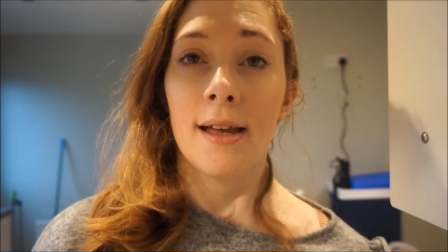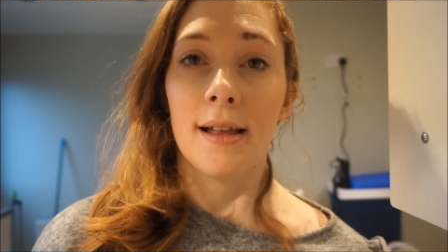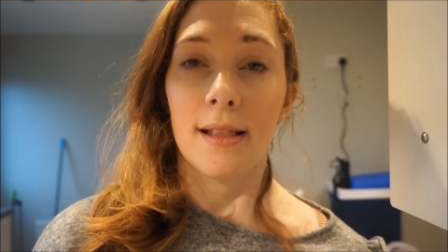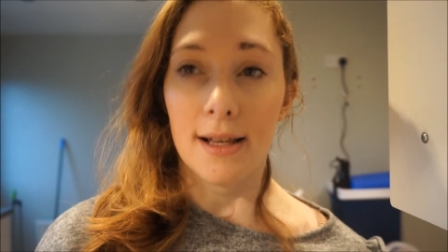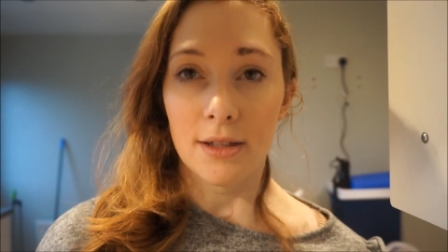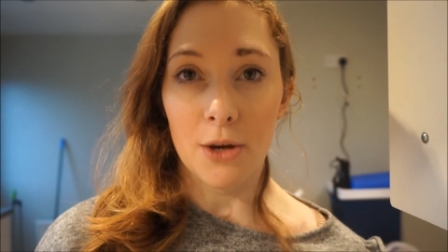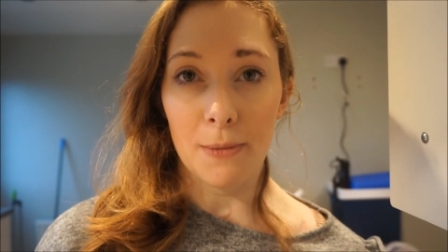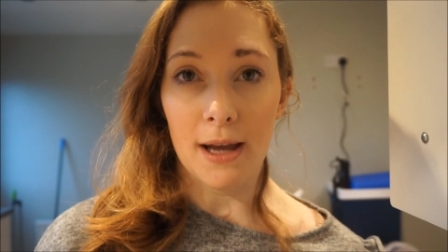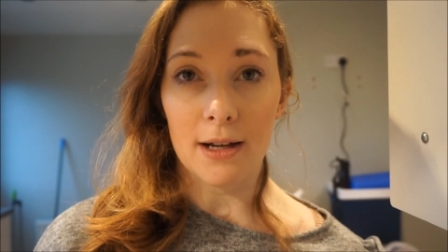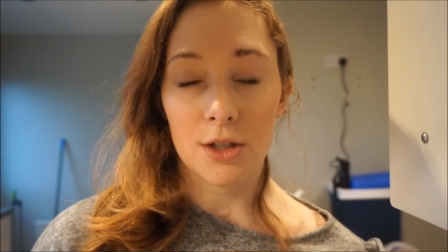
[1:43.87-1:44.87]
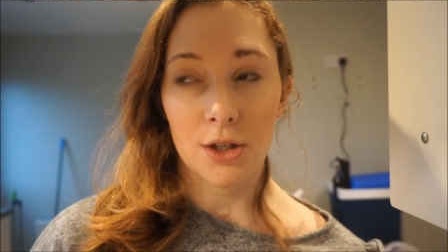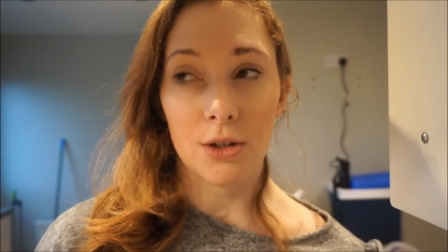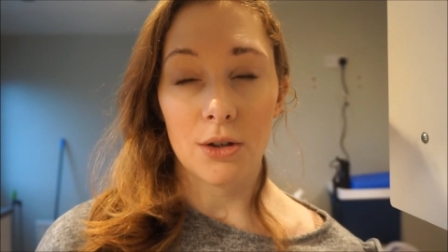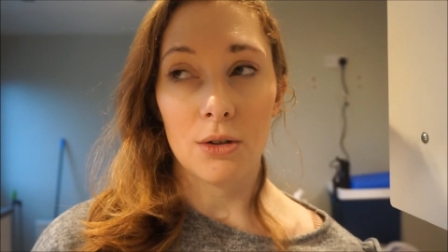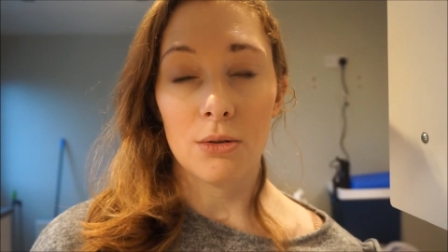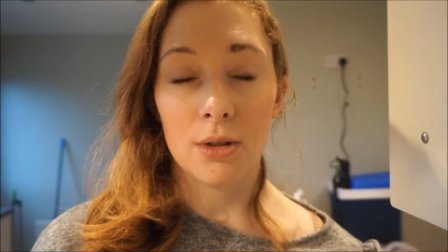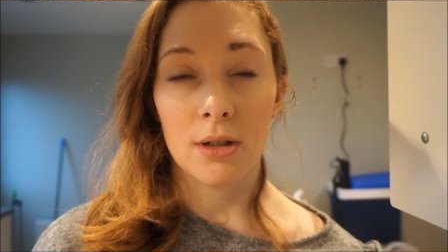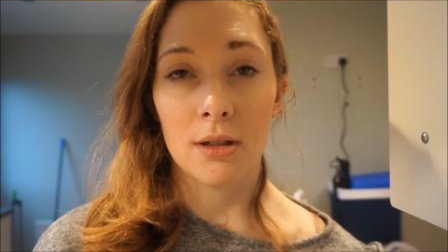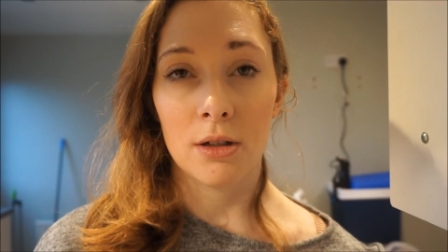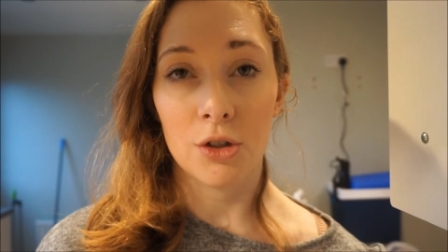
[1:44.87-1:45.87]
let's go back to
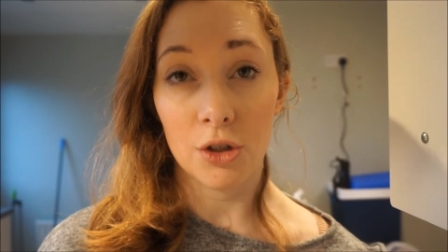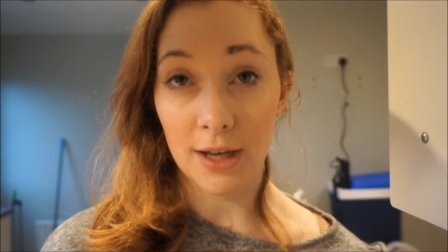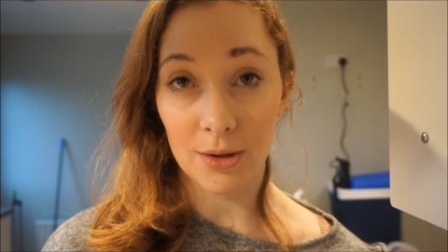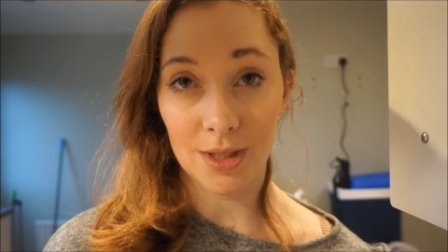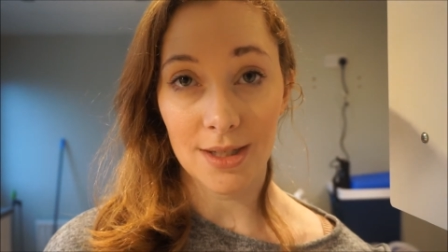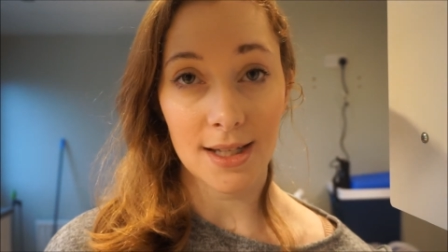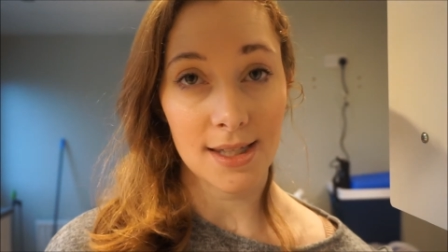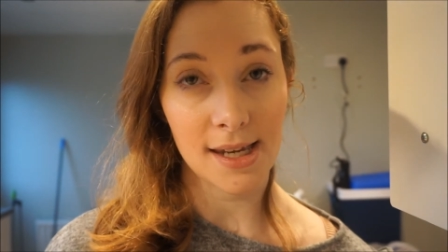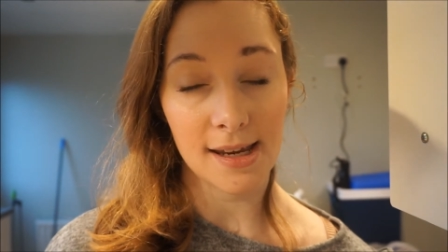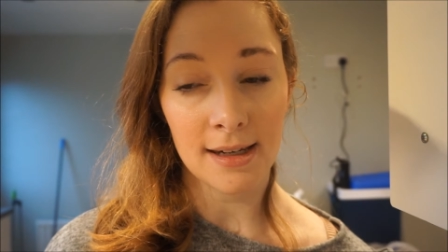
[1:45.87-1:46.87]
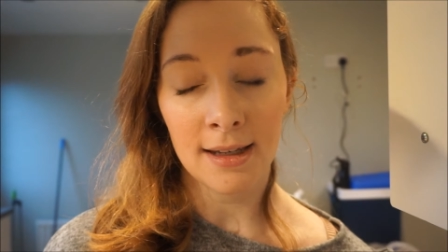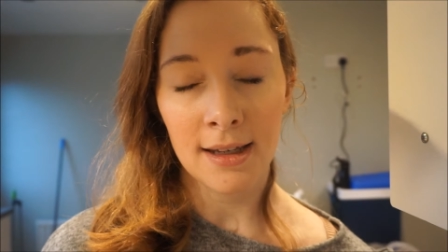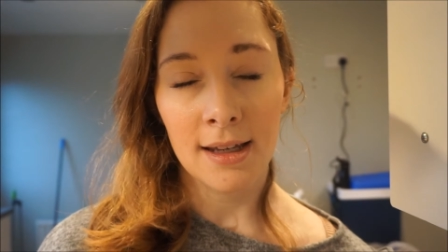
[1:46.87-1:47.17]
2016.